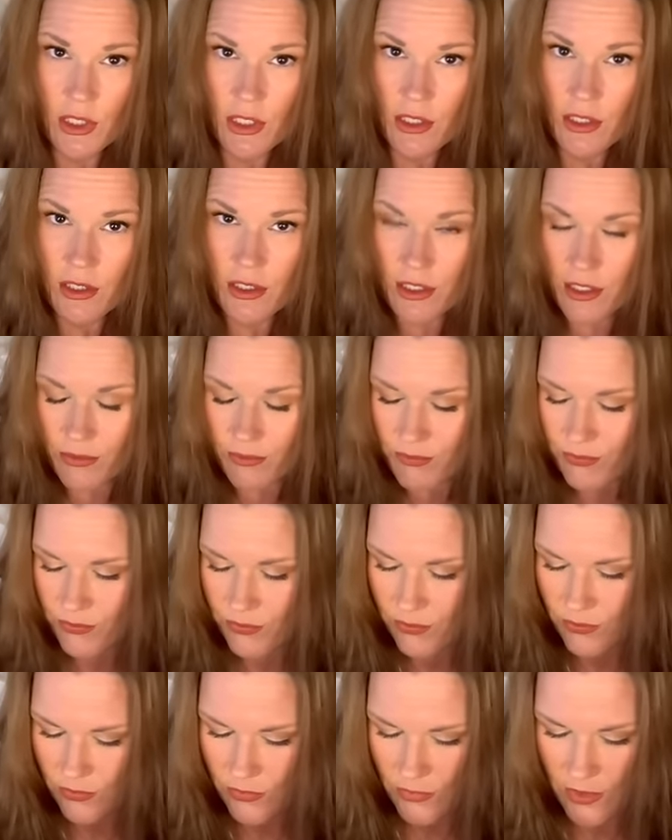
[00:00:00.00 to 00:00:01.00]
Yeah.
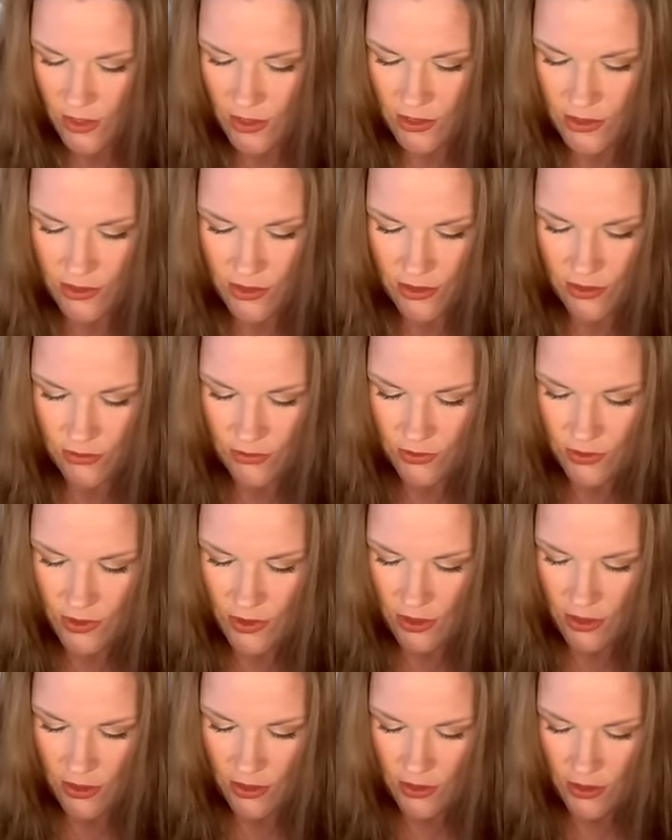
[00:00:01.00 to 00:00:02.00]
Like I said,
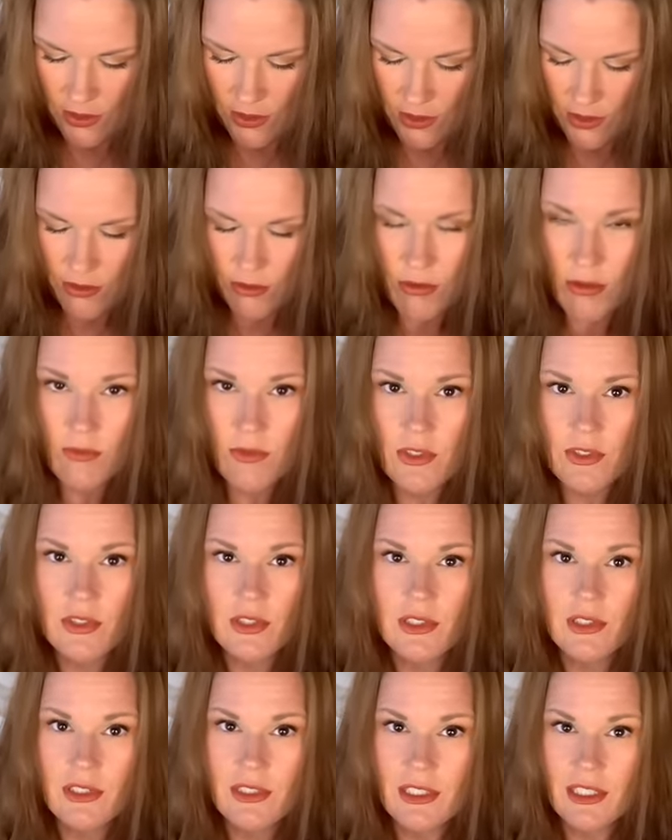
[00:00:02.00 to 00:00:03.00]
you are
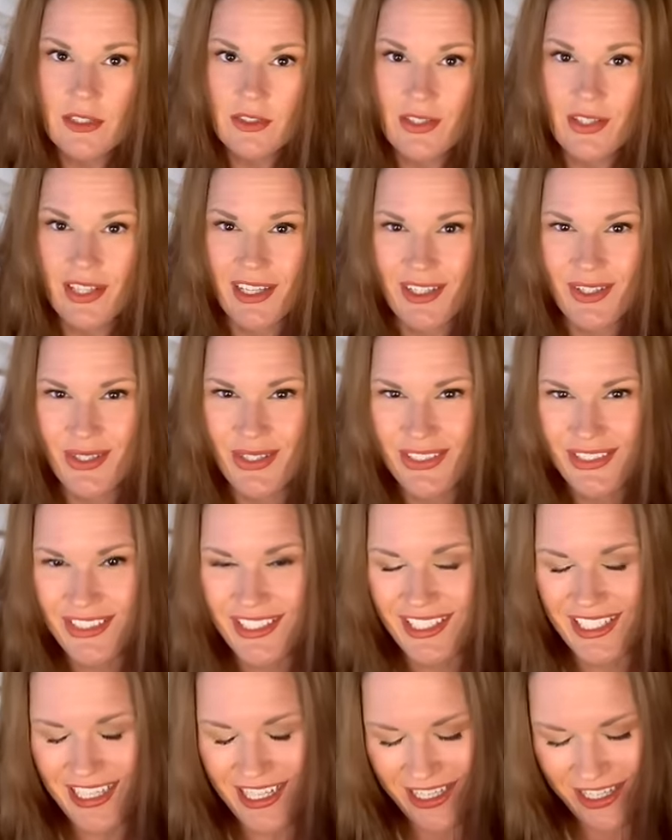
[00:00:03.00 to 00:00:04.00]
eventually going to answer that
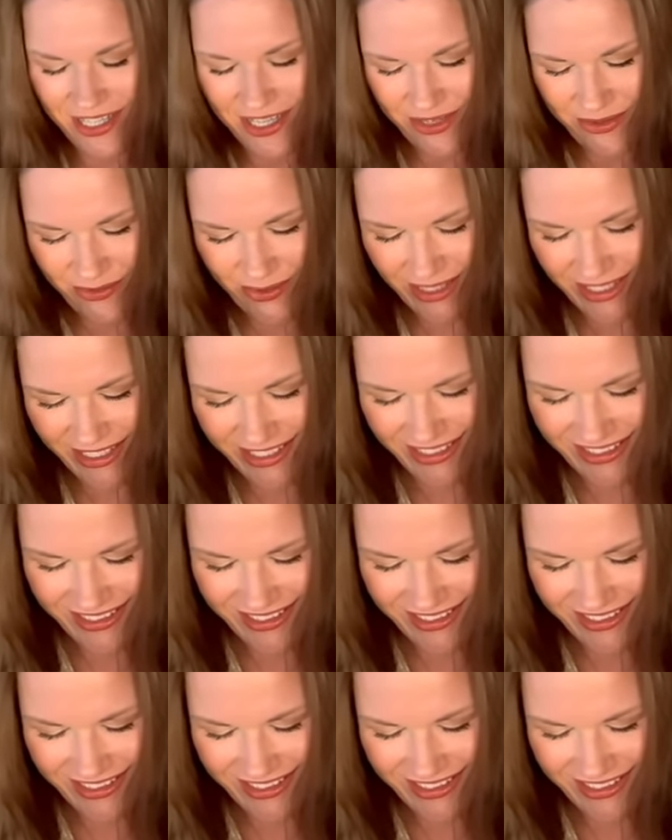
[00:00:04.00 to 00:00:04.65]
question anyway.